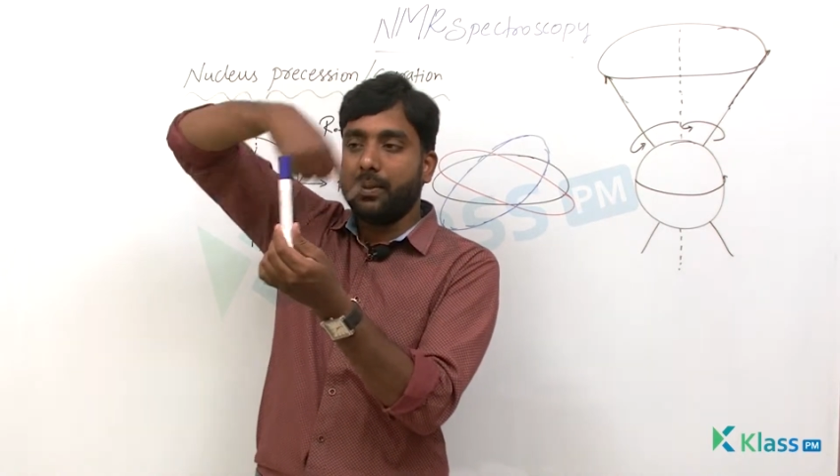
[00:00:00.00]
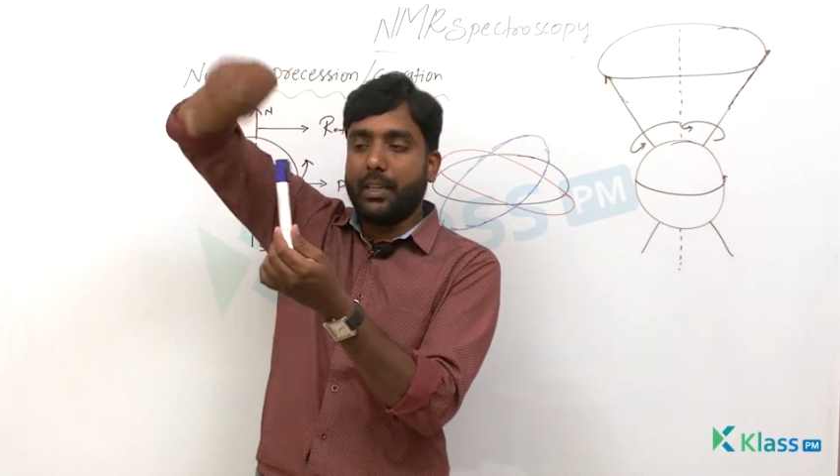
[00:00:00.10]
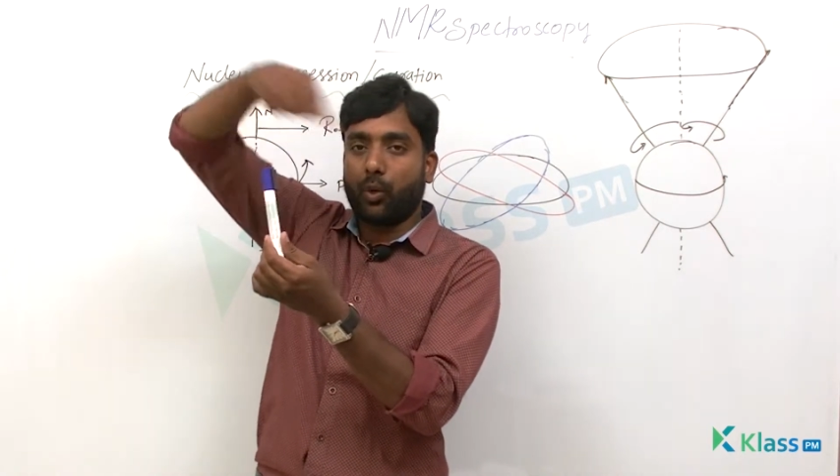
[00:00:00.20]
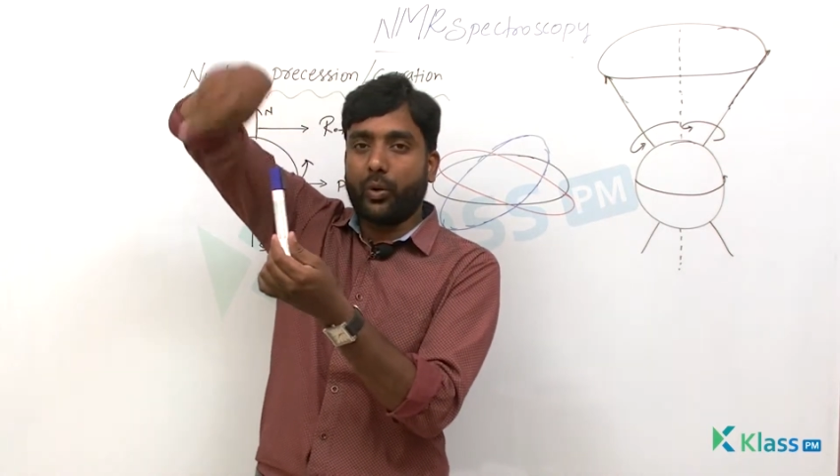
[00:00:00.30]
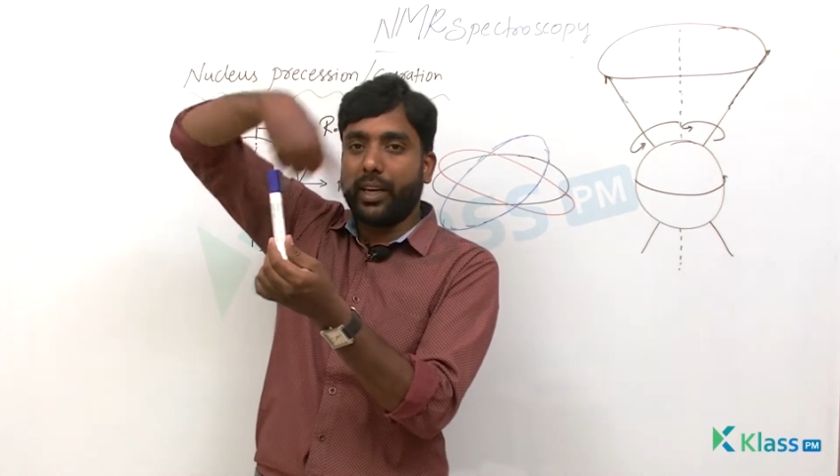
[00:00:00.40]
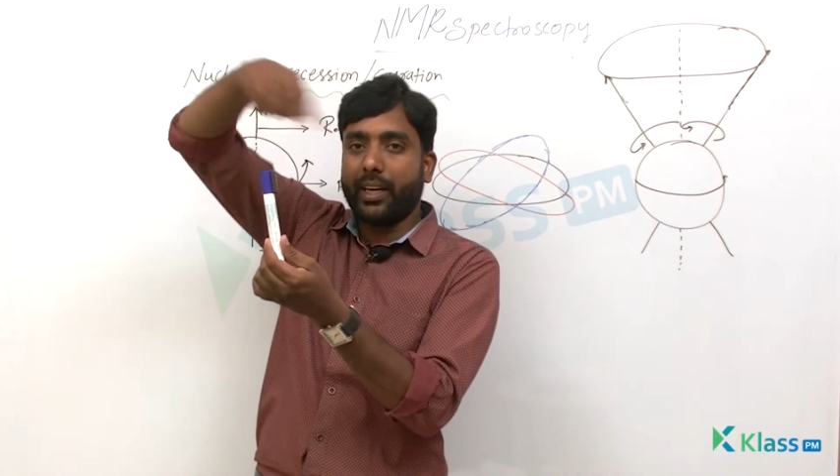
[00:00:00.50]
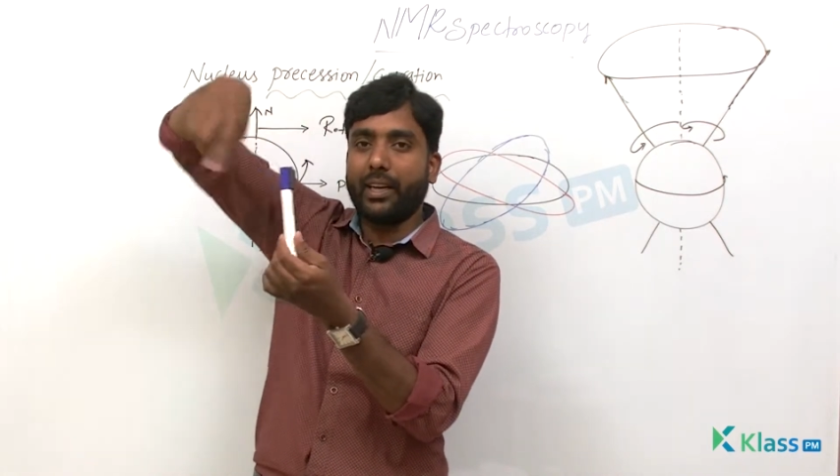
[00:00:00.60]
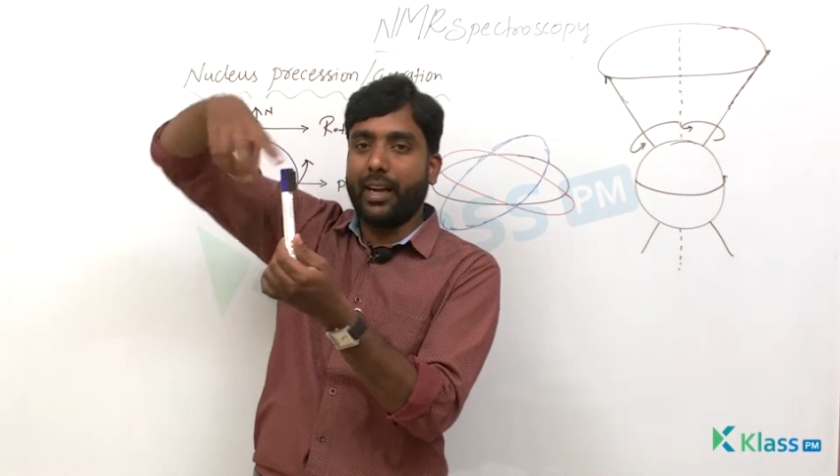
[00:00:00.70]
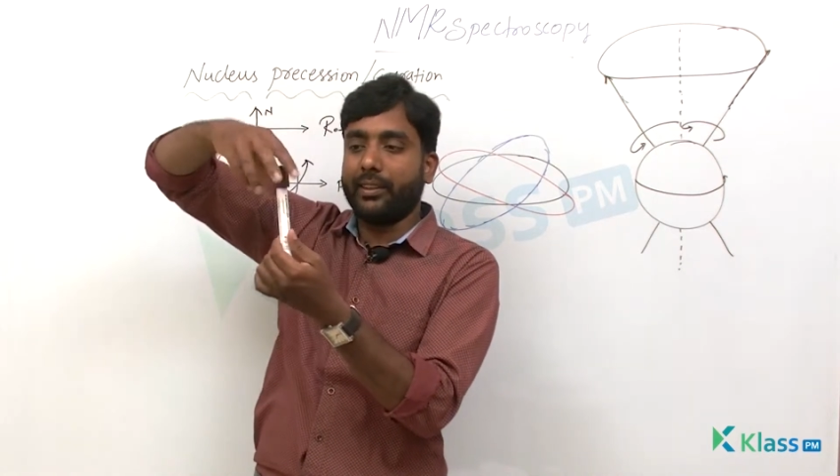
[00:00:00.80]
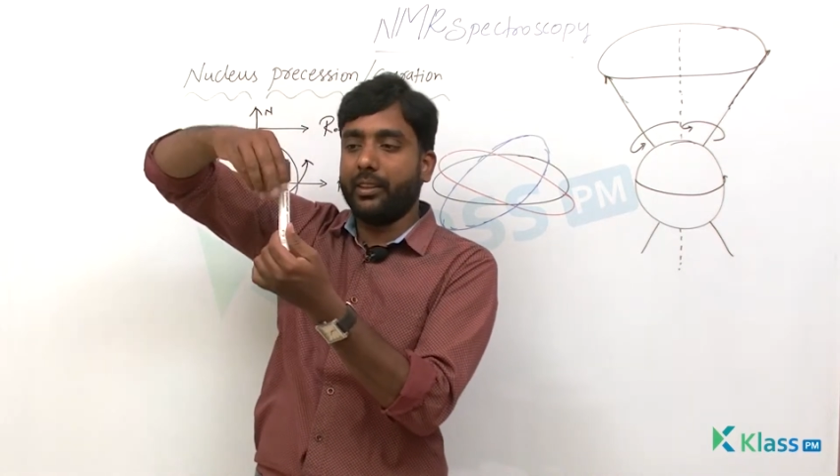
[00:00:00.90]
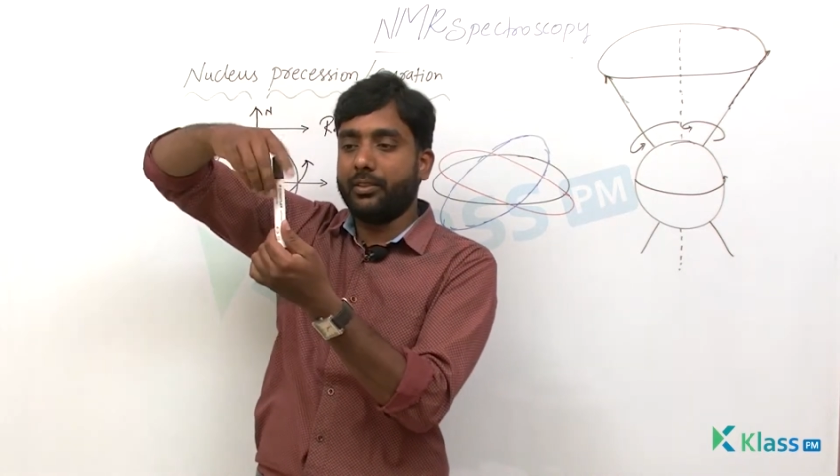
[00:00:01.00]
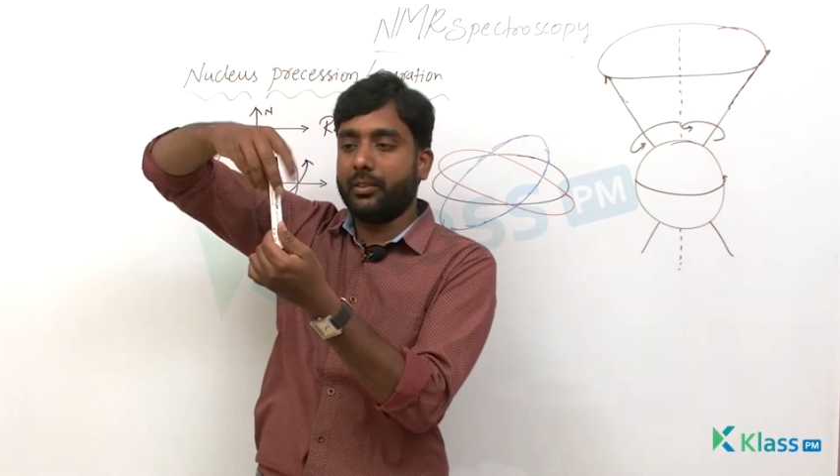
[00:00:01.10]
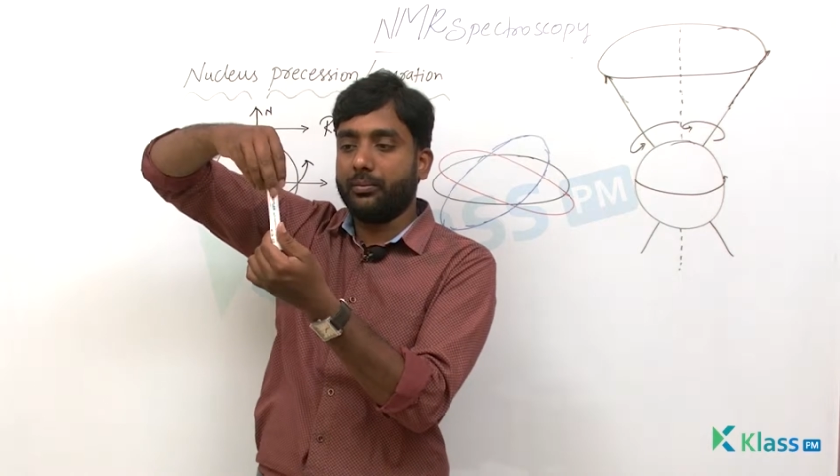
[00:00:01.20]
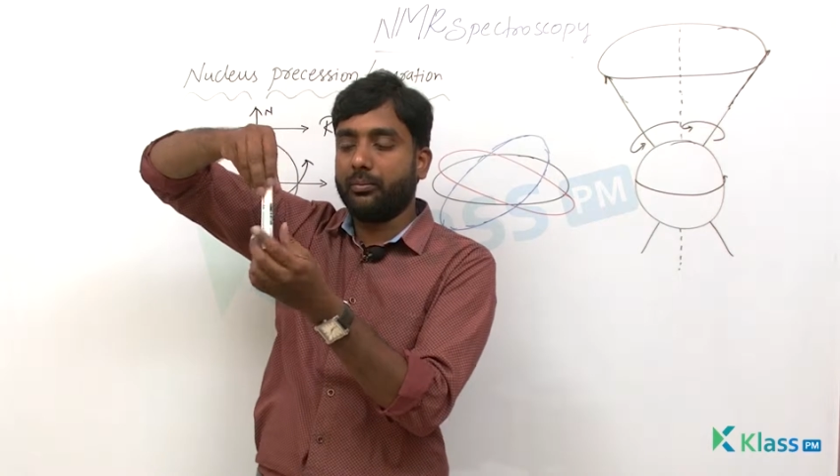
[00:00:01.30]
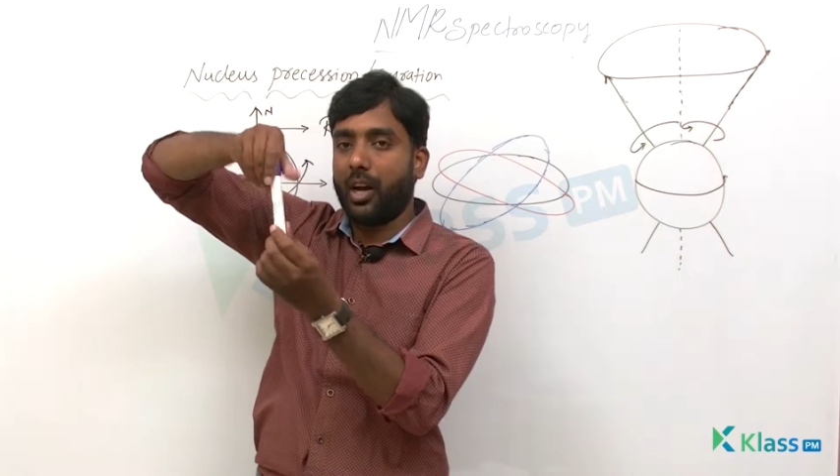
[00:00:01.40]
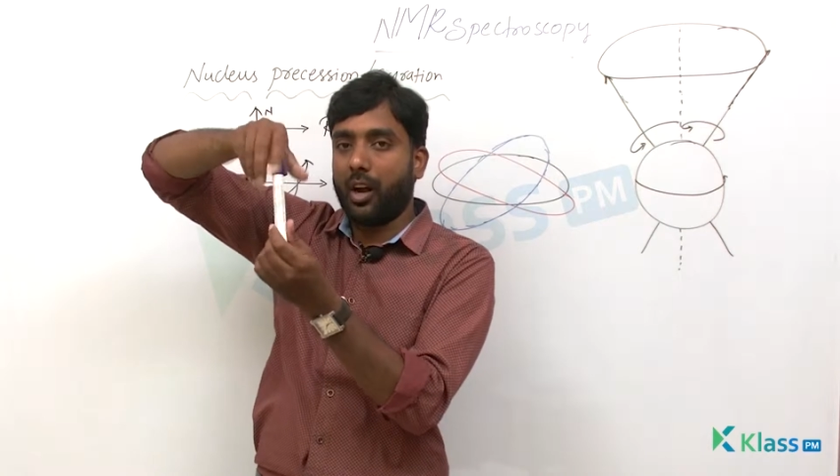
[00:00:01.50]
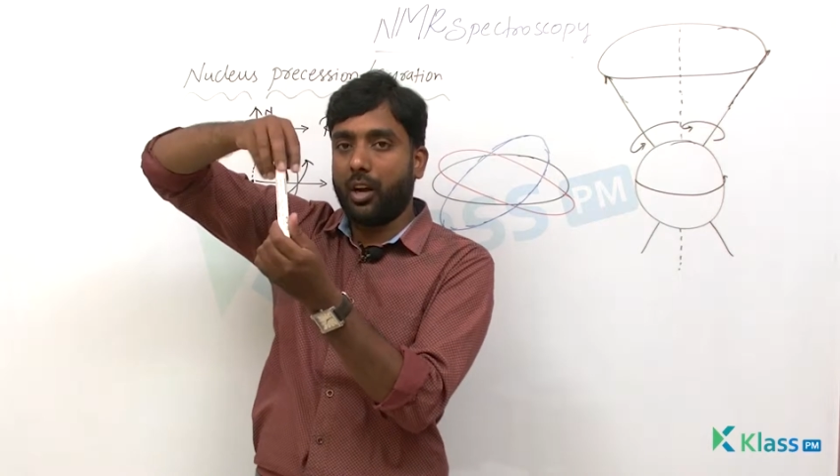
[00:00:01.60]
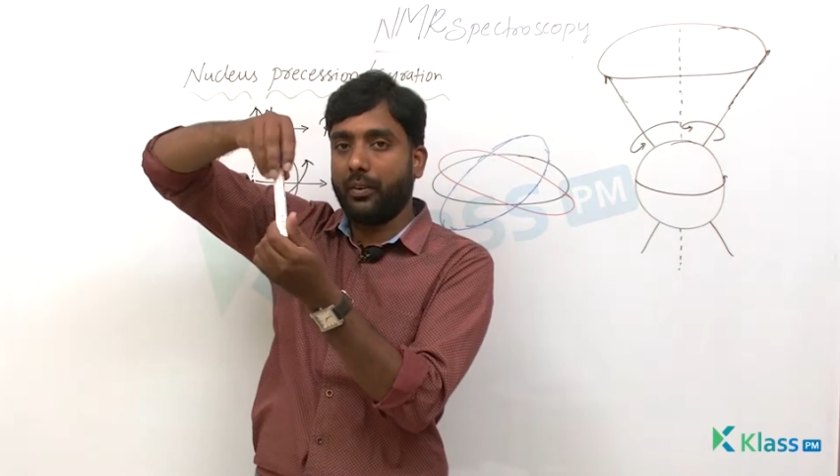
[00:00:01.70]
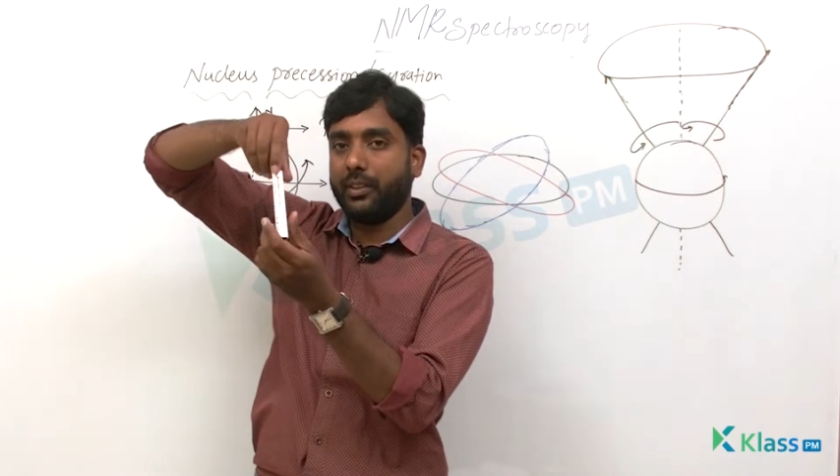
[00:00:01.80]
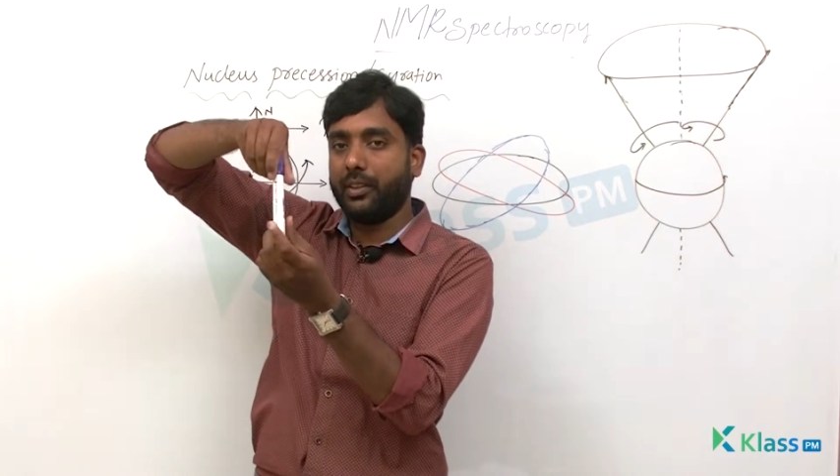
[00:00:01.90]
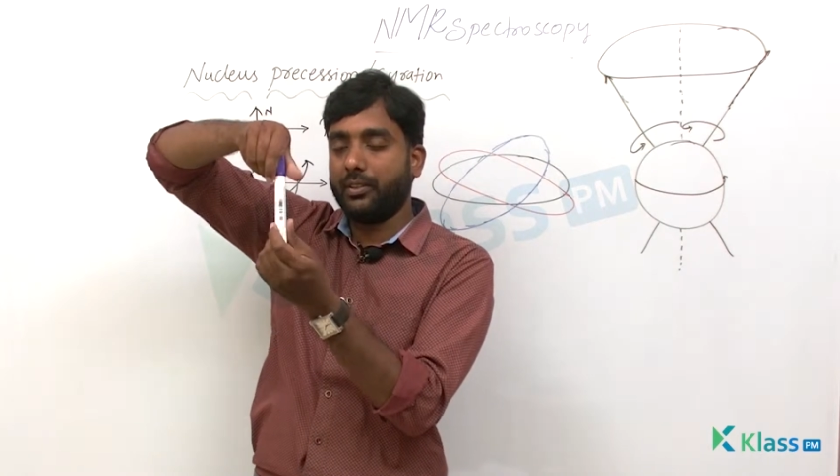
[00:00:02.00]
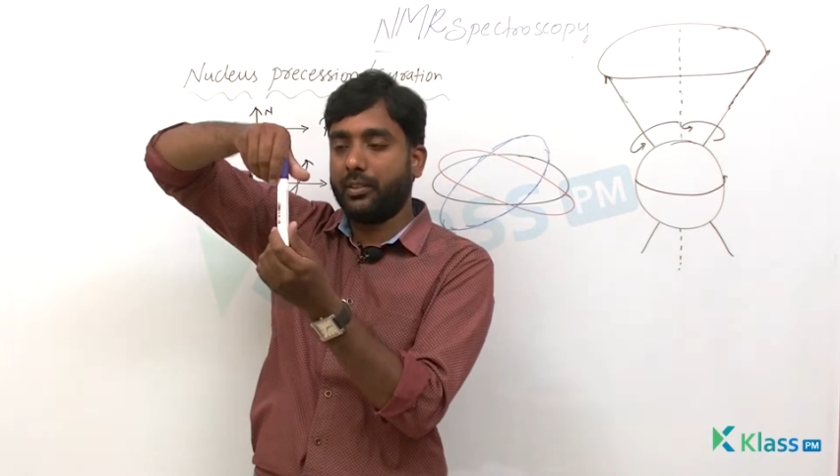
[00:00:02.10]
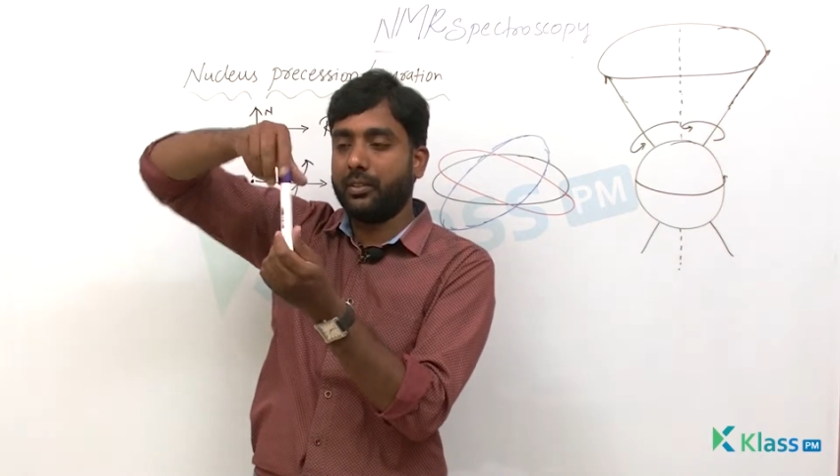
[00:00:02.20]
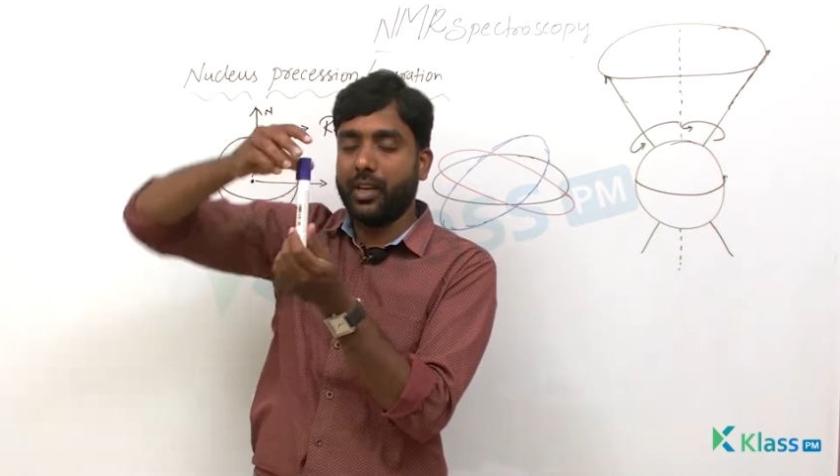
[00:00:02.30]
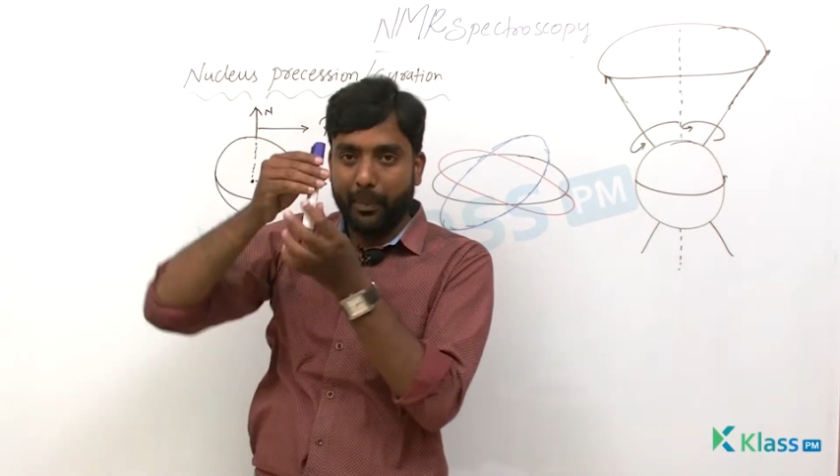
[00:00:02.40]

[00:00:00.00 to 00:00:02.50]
rotating like this along with this.